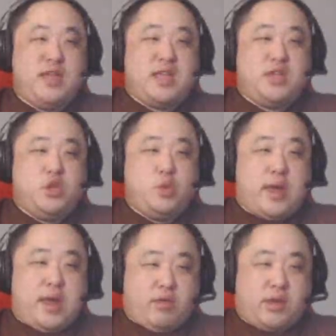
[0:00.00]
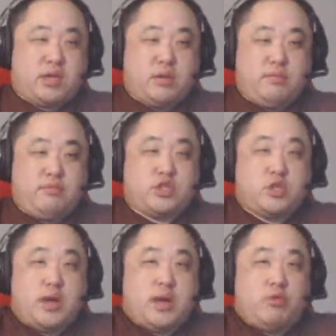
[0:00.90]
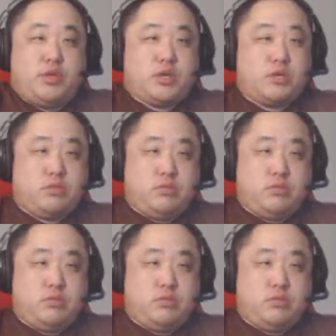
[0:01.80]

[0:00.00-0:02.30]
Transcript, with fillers: in a new area, so I don't know.